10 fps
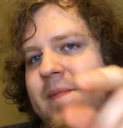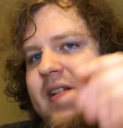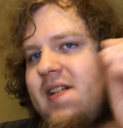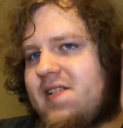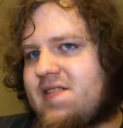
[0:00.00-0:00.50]

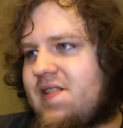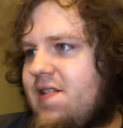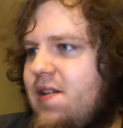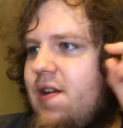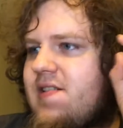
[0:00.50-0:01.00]
is the
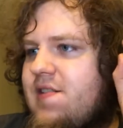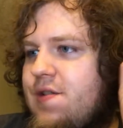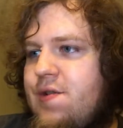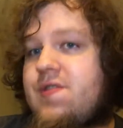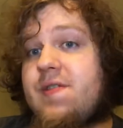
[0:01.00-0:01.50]

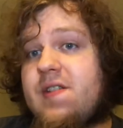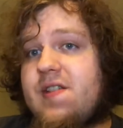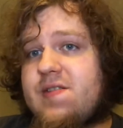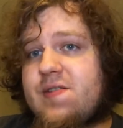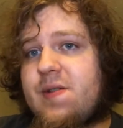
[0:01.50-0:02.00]
use of the
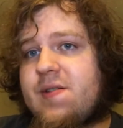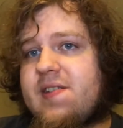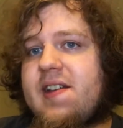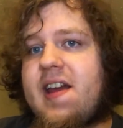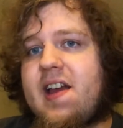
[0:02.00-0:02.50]
insult
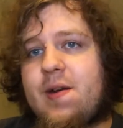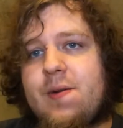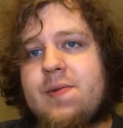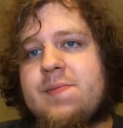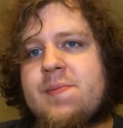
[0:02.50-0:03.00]
and
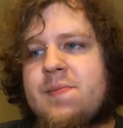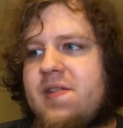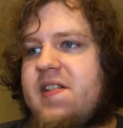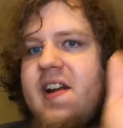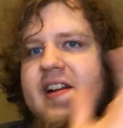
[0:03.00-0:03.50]
how
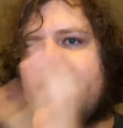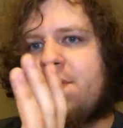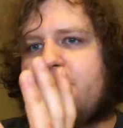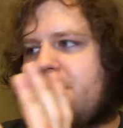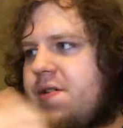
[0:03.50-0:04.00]
the
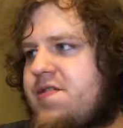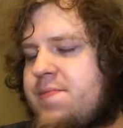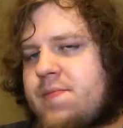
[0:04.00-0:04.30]
dynamic works.